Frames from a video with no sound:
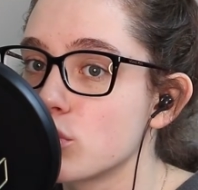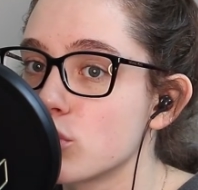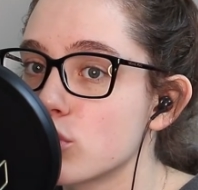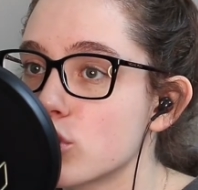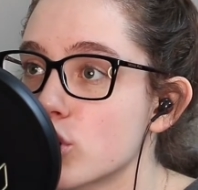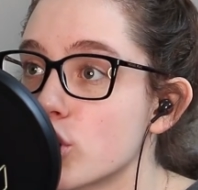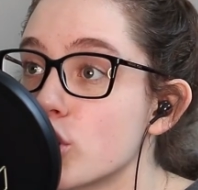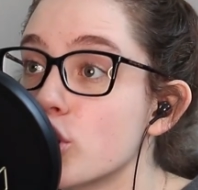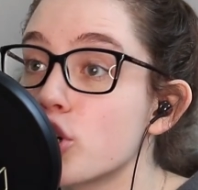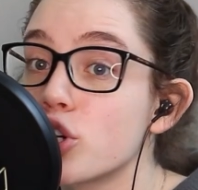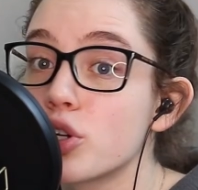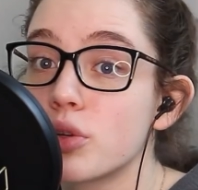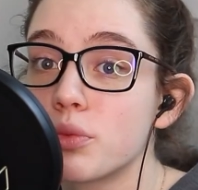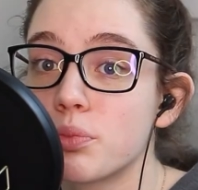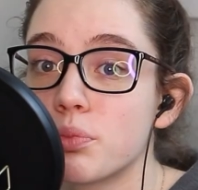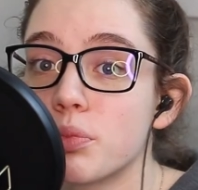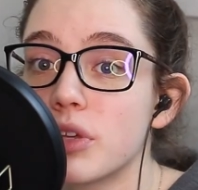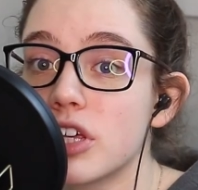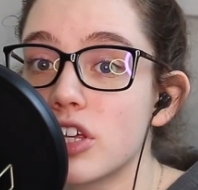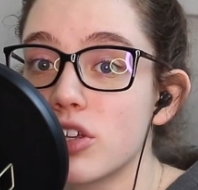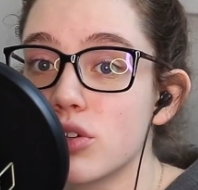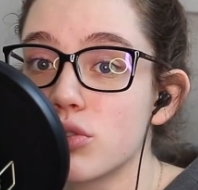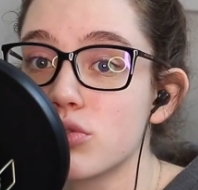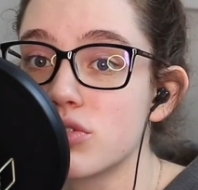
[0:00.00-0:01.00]
could be
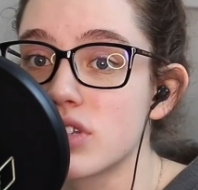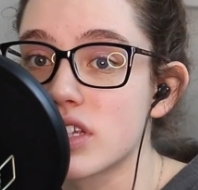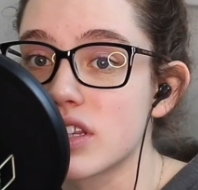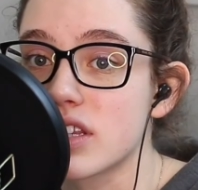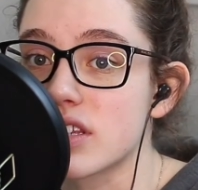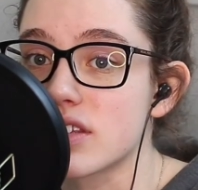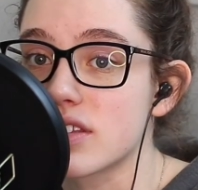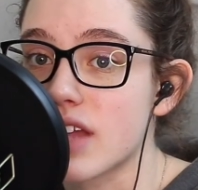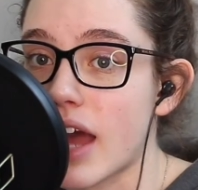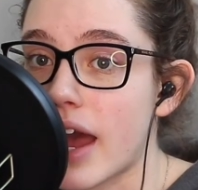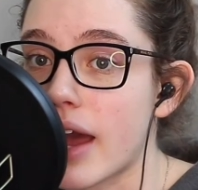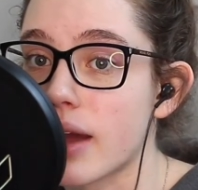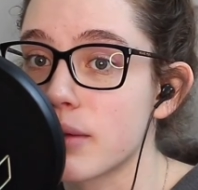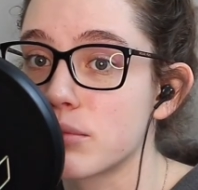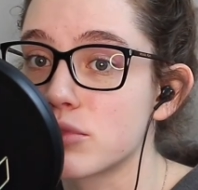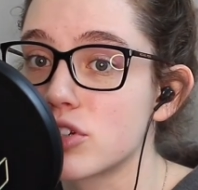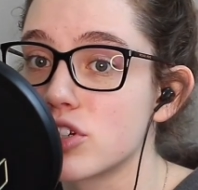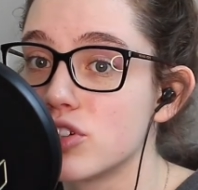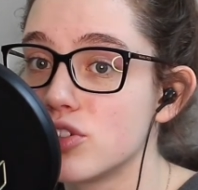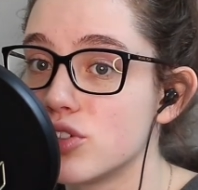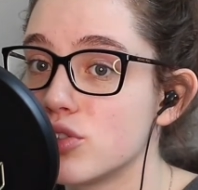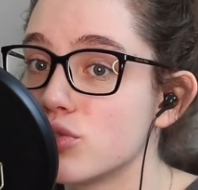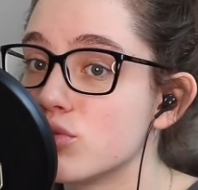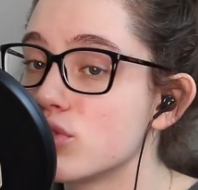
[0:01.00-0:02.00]
using this time to
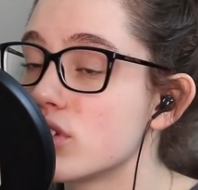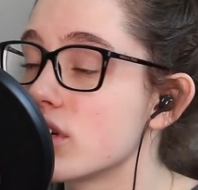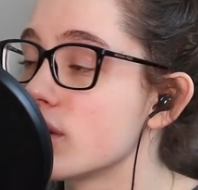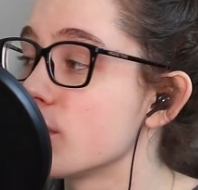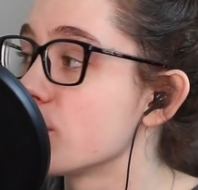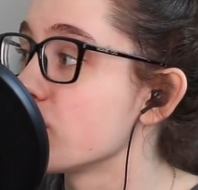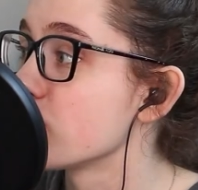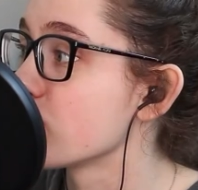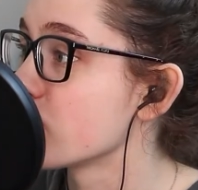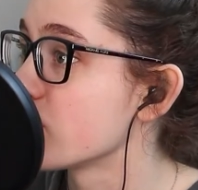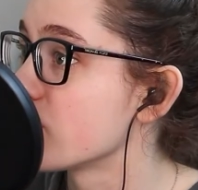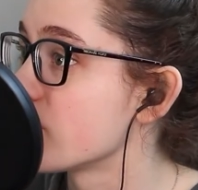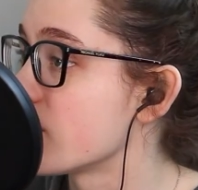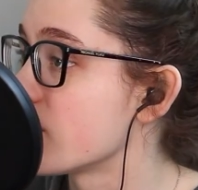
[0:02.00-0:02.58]
do to improve